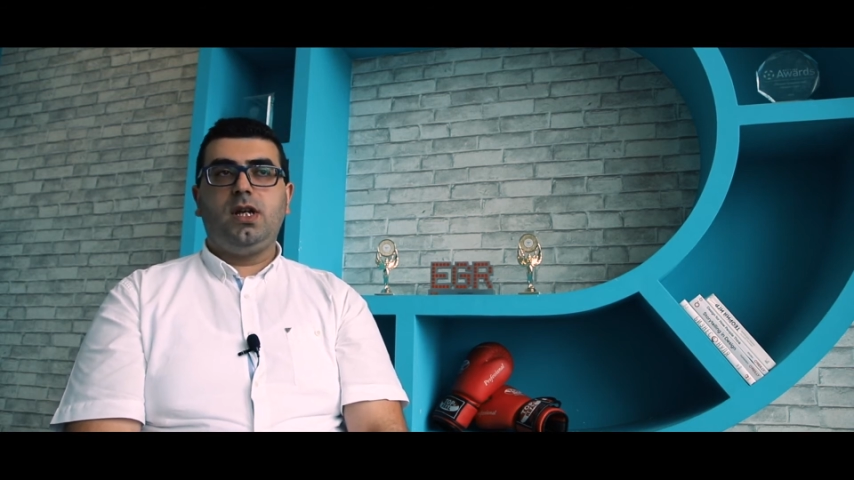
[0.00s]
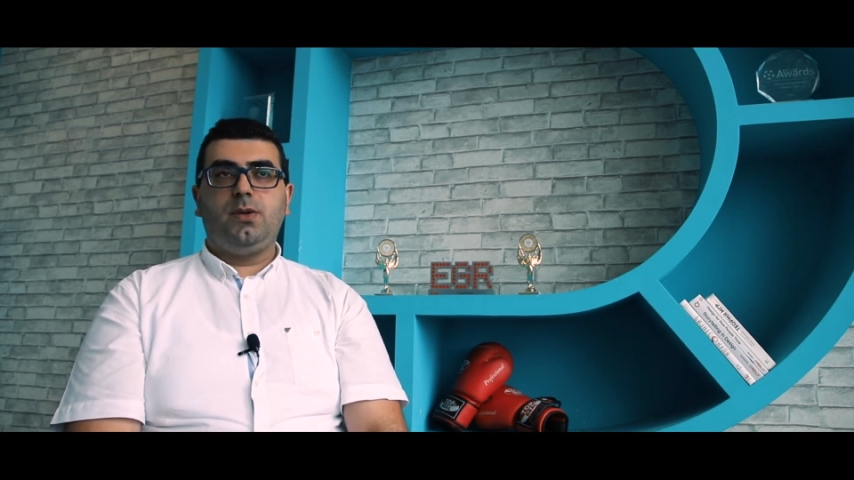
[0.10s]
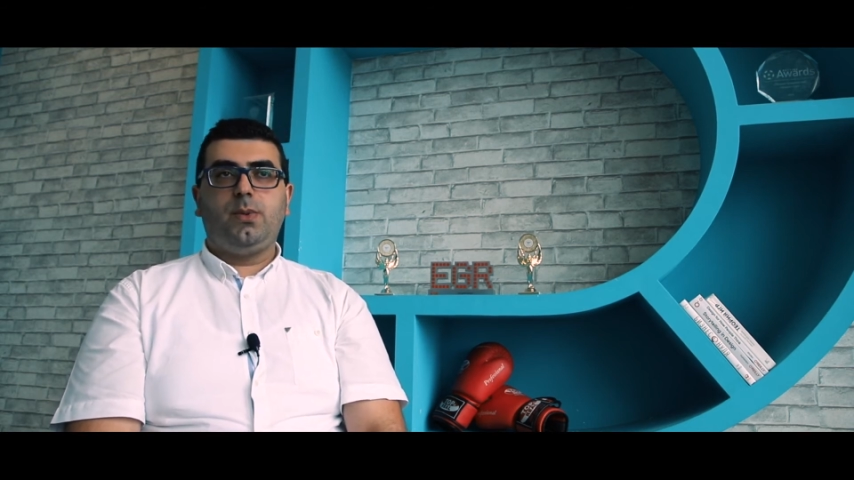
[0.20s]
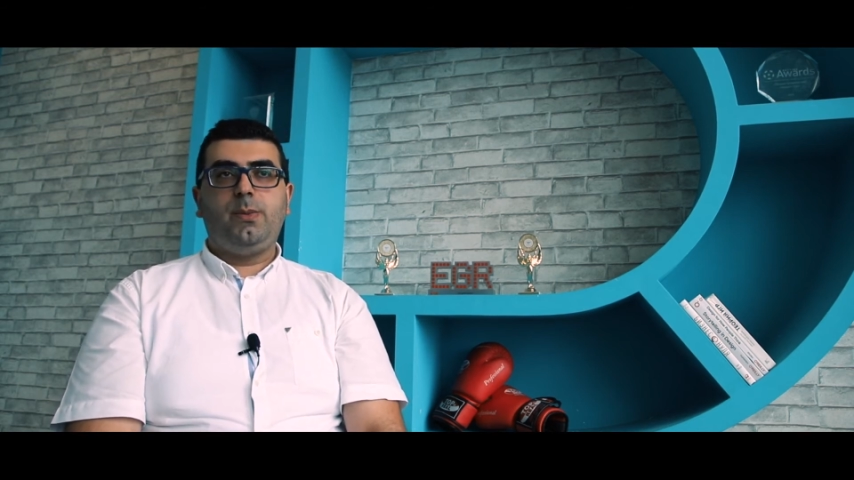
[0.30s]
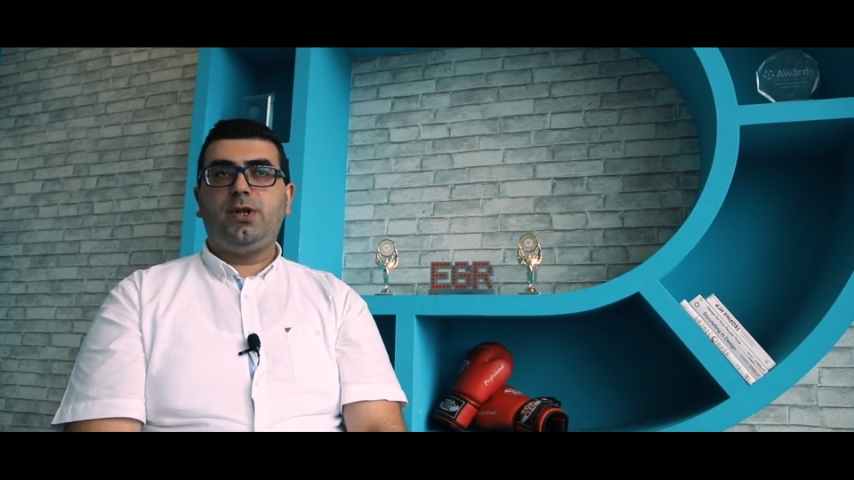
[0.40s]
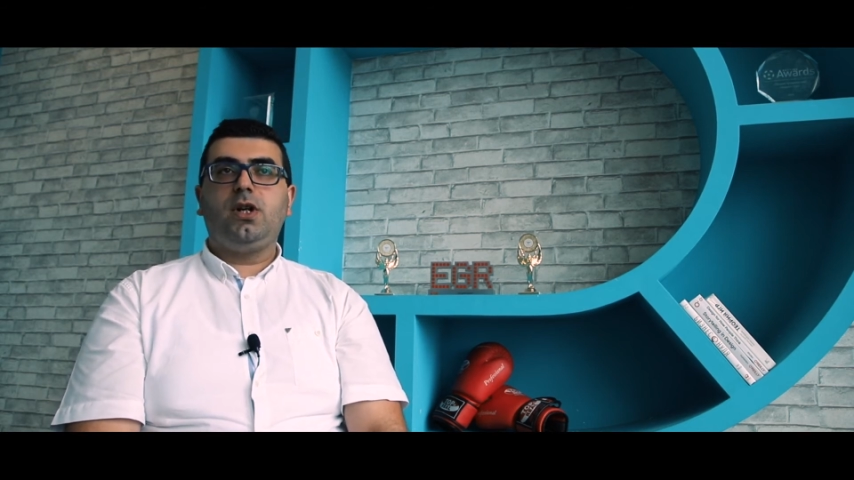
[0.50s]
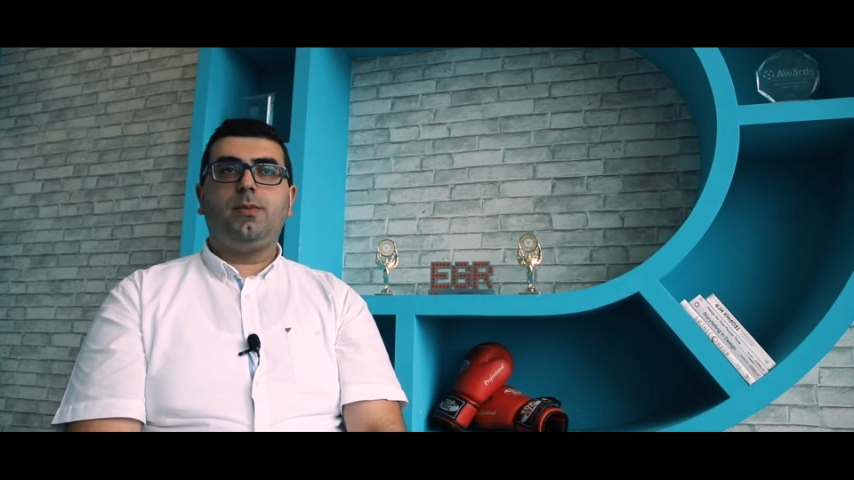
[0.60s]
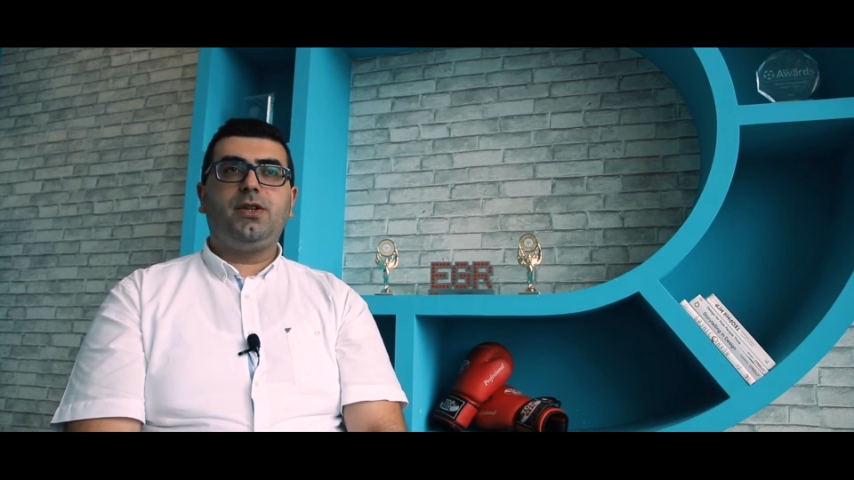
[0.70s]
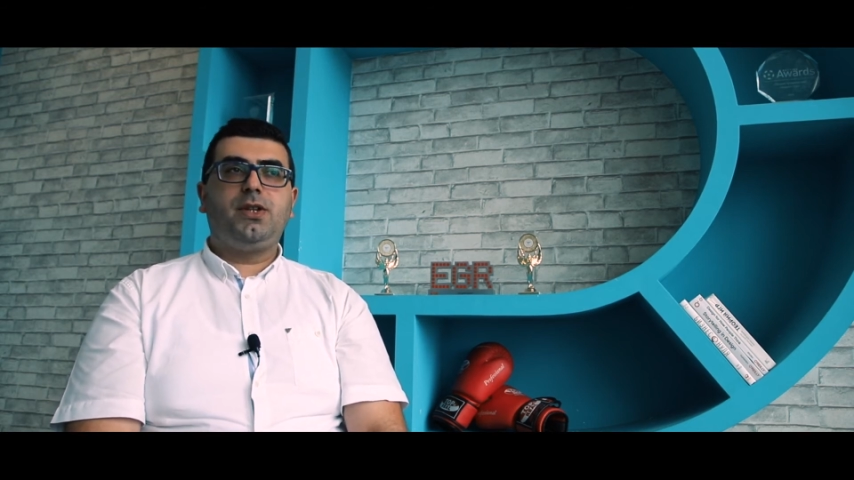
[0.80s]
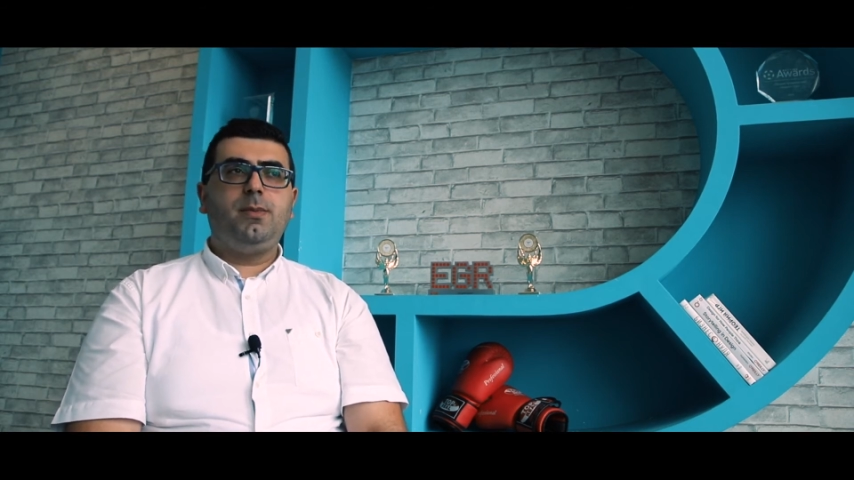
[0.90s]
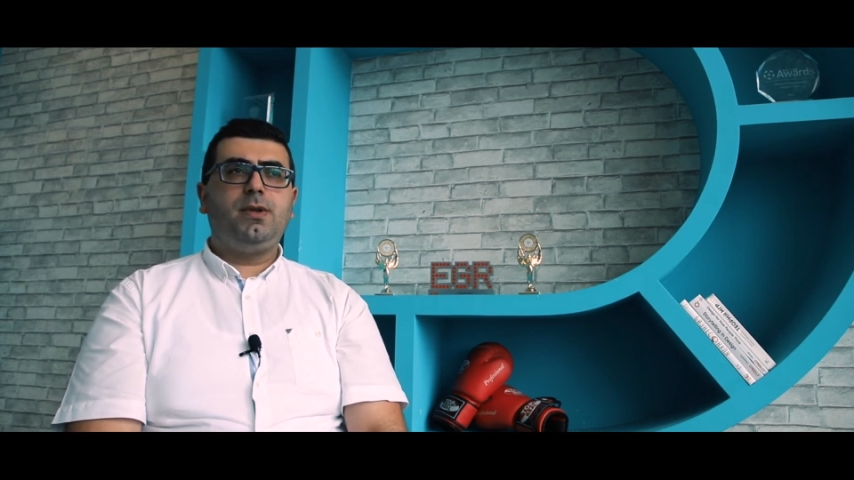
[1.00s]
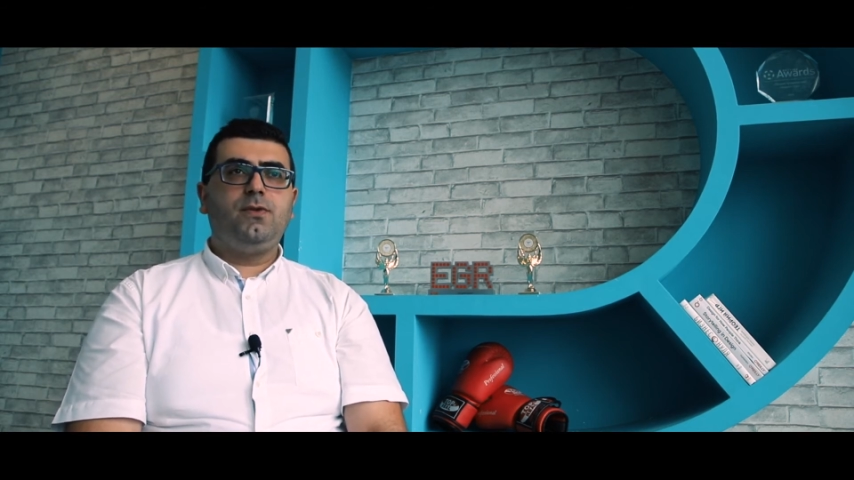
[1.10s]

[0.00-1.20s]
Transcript: And when we talk about table